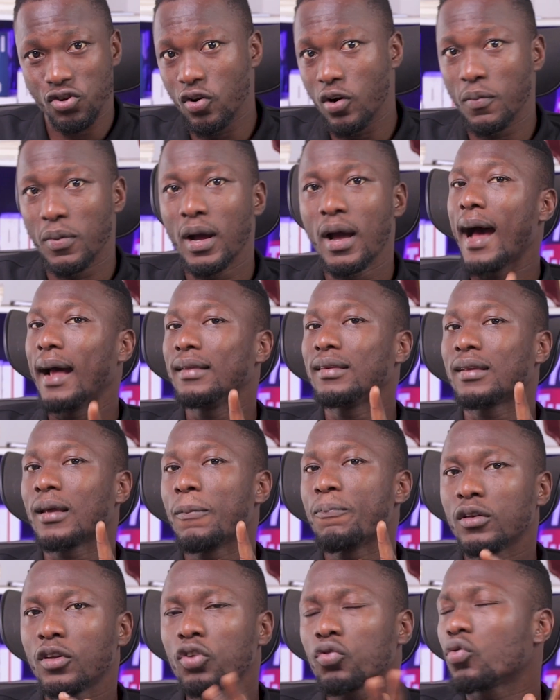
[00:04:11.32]
job. And
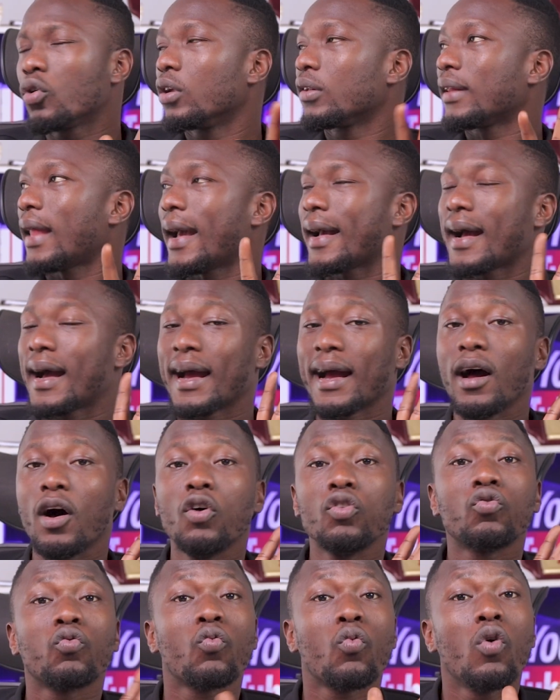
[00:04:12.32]
this was like
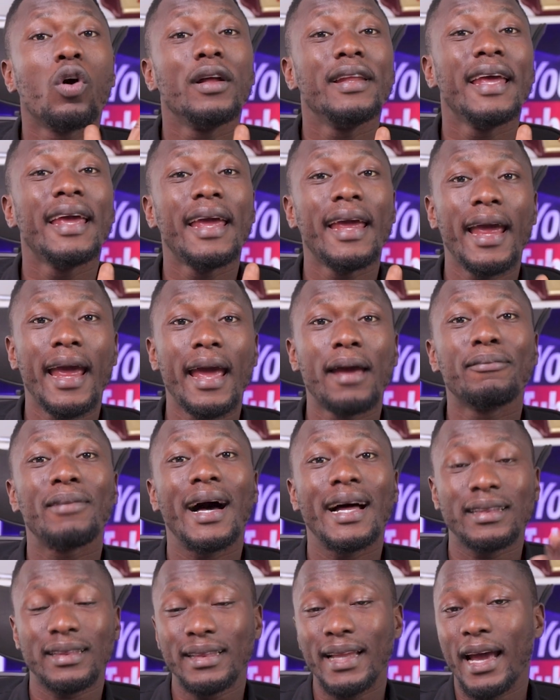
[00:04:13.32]
around 1 a.m.
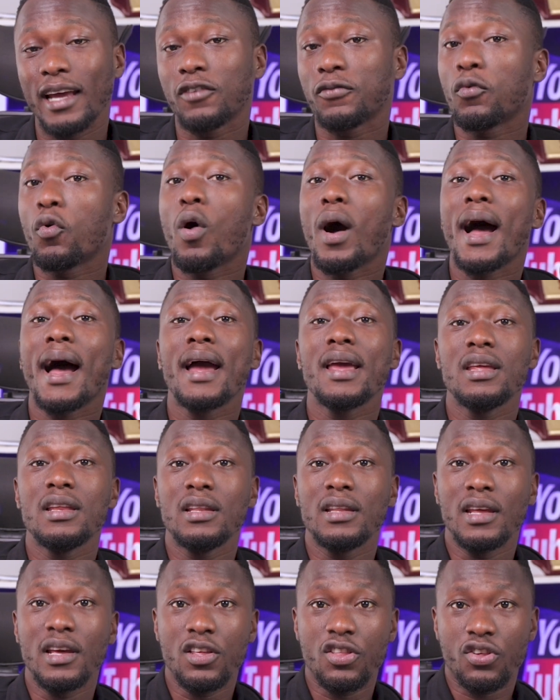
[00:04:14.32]
at night for her
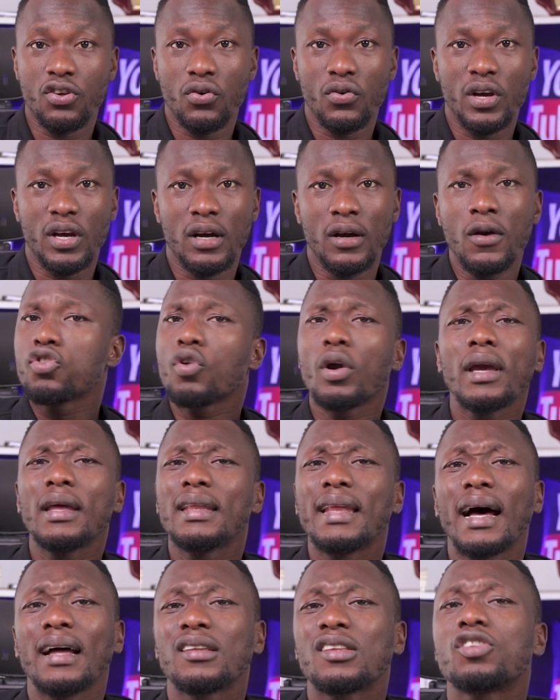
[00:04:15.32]
in Nigeria, showing
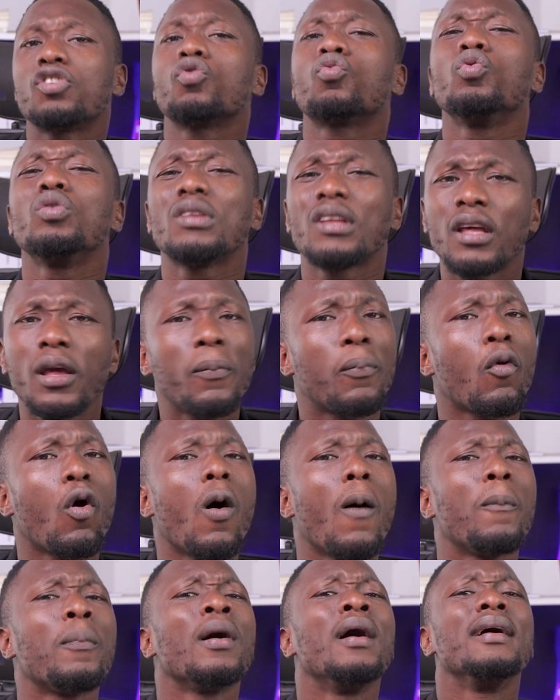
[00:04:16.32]
that she could keep
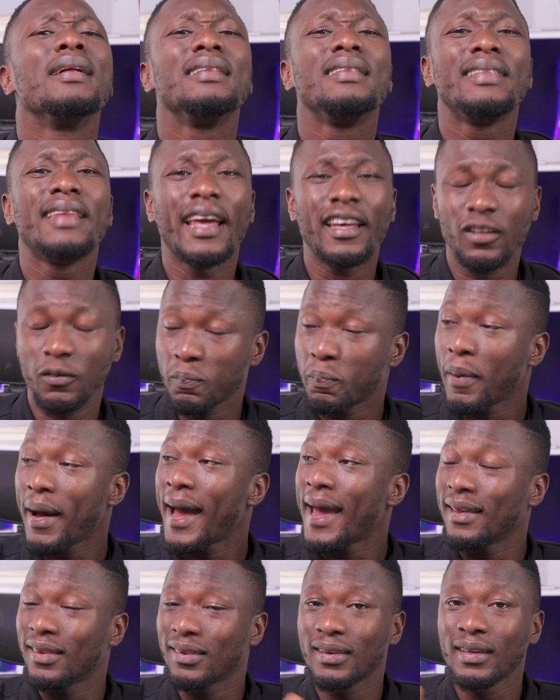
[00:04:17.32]
up
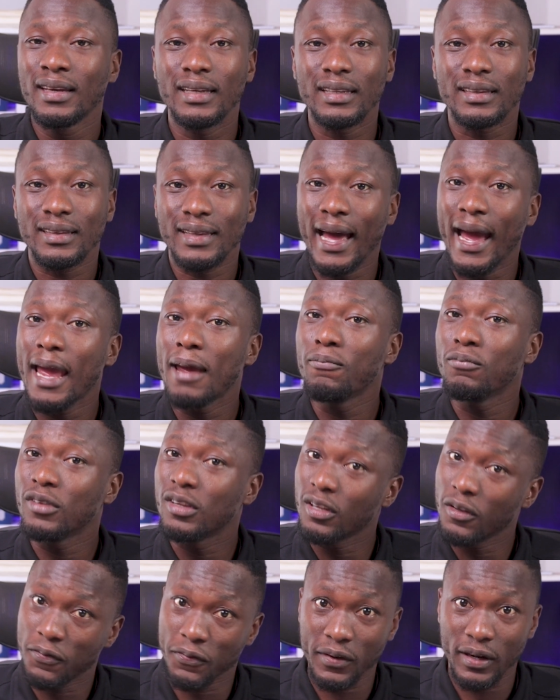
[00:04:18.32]
despite the time
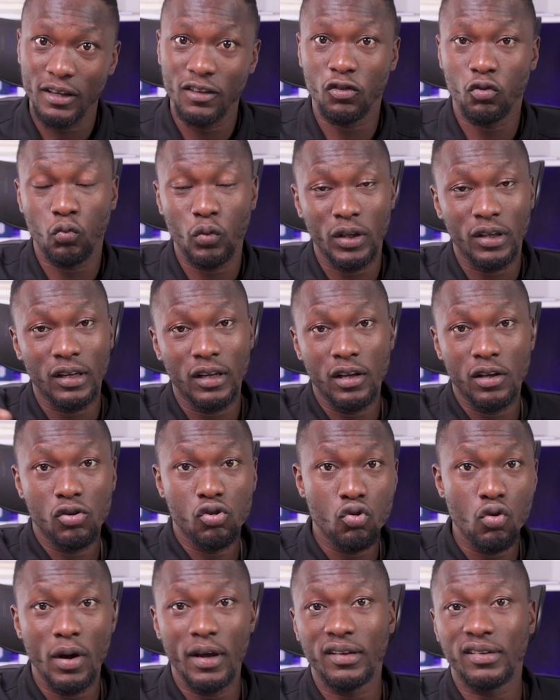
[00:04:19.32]
difference with the
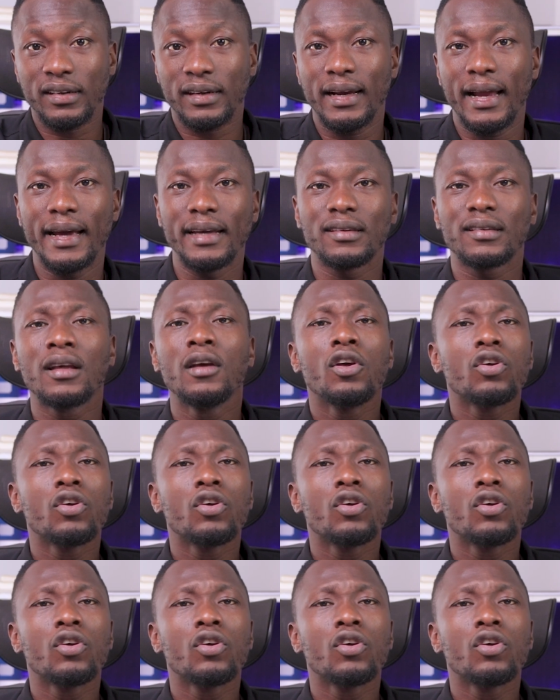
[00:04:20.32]
US client.